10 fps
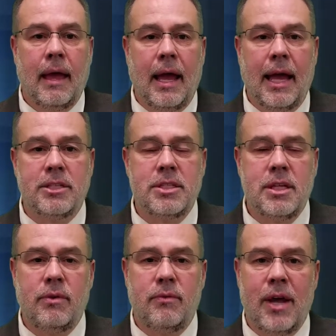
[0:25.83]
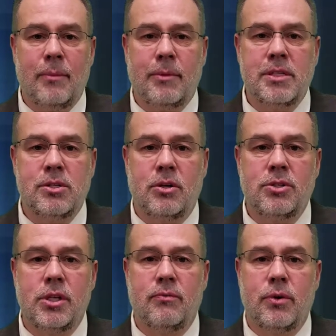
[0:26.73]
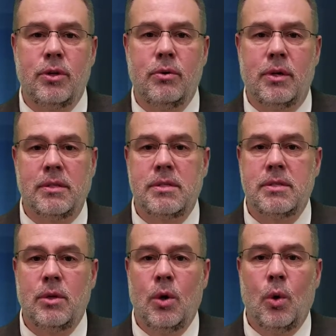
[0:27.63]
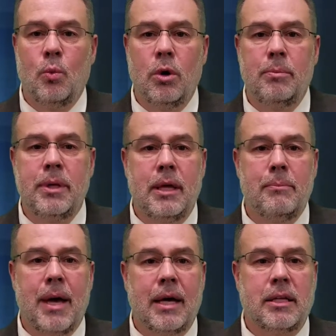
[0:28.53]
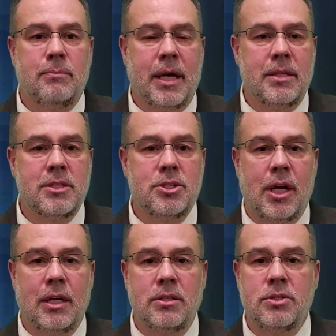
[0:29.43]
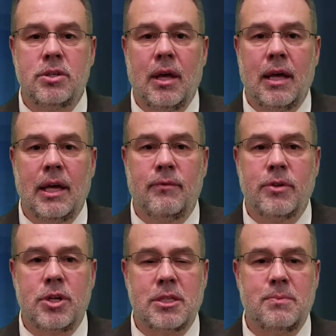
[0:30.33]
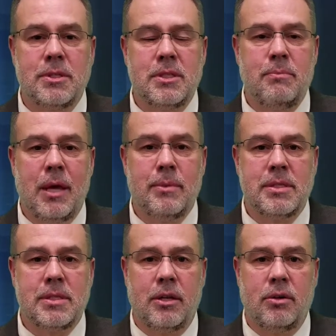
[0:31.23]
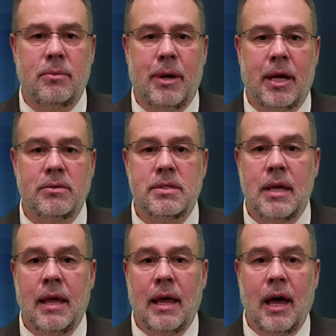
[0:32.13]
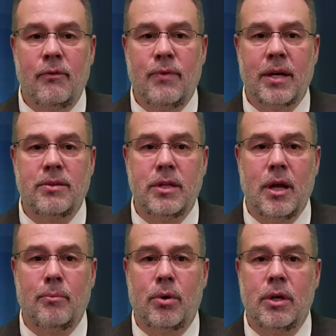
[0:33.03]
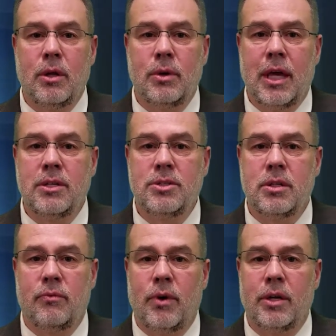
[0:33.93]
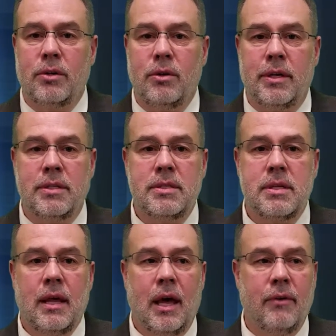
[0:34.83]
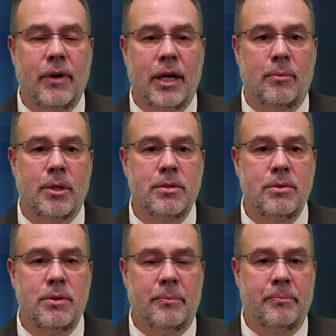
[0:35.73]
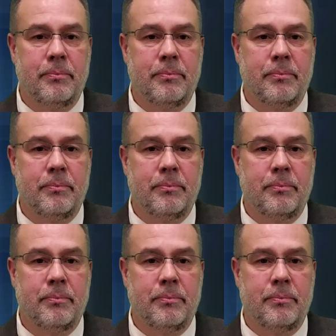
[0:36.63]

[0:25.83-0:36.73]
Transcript: HCV families searching for units will be impacted by this change if adjustments in payment standard amounts affect the number and location of rental units available to them.